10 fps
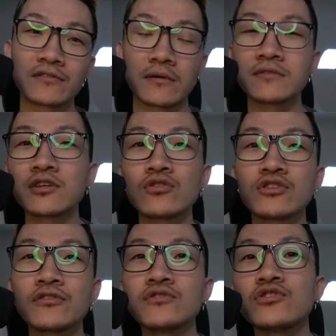So I'm going to
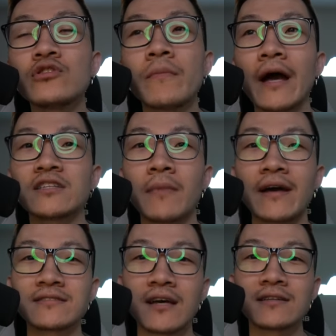show you two
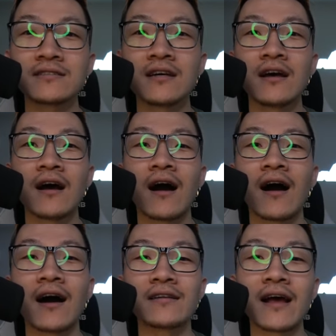back-to-back sets
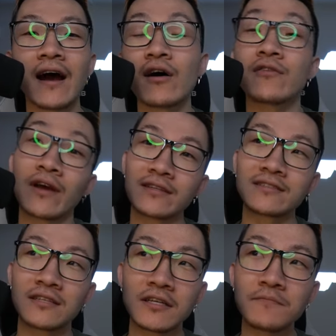on how I ran
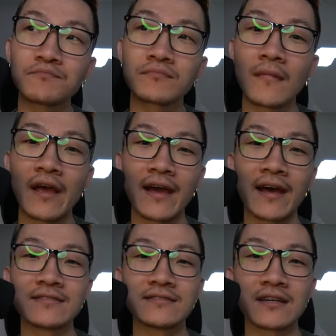this team.
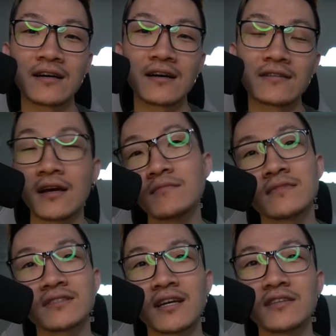And yeah,
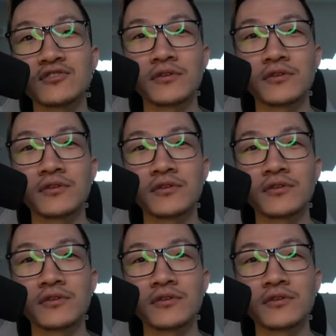let's get into